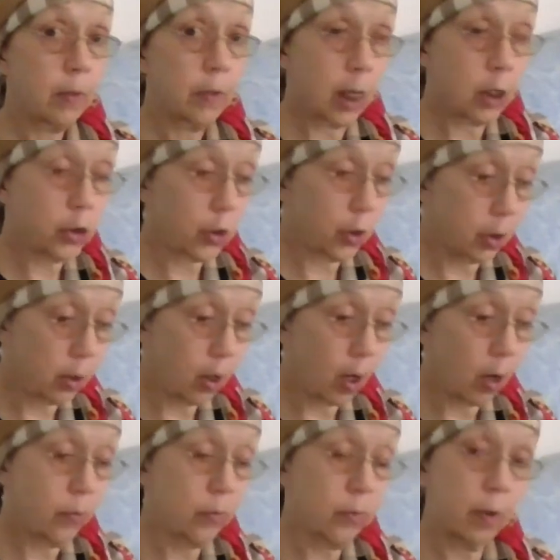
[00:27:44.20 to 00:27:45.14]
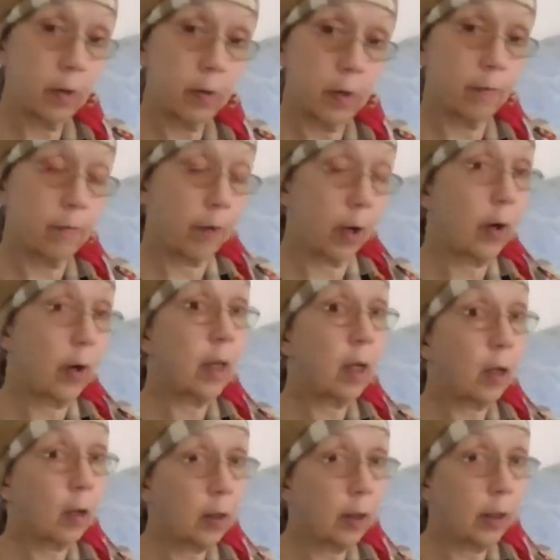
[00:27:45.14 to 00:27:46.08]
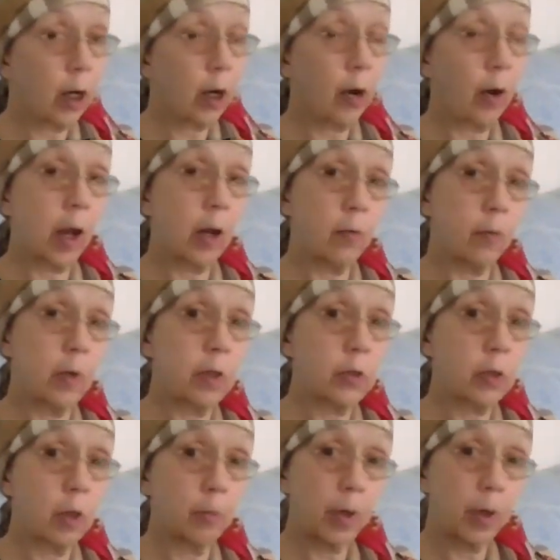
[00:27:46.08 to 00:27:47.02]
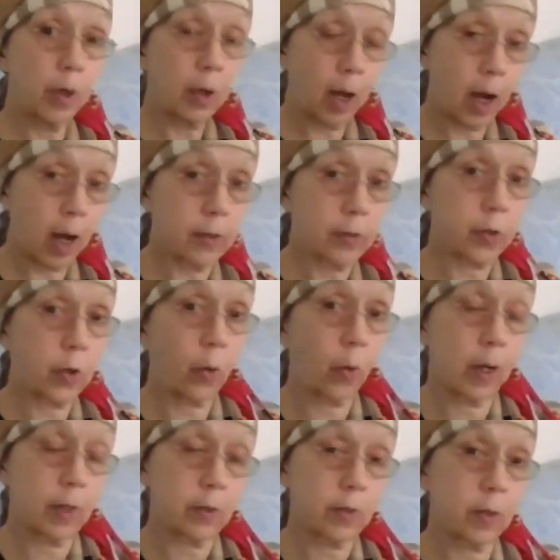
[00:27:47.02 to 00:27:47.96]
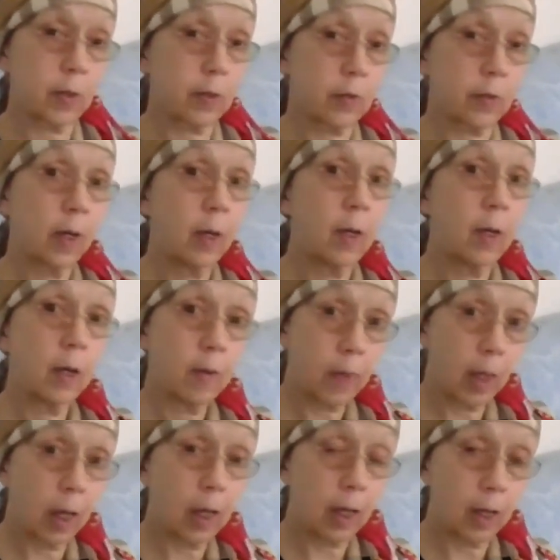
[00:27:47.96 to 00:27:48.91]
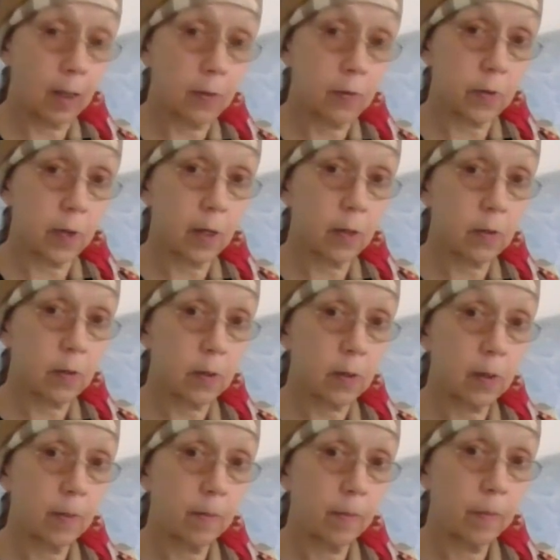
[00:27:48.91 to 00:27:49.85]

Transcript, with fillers: they should know the very clear and reasonable consequences that exist.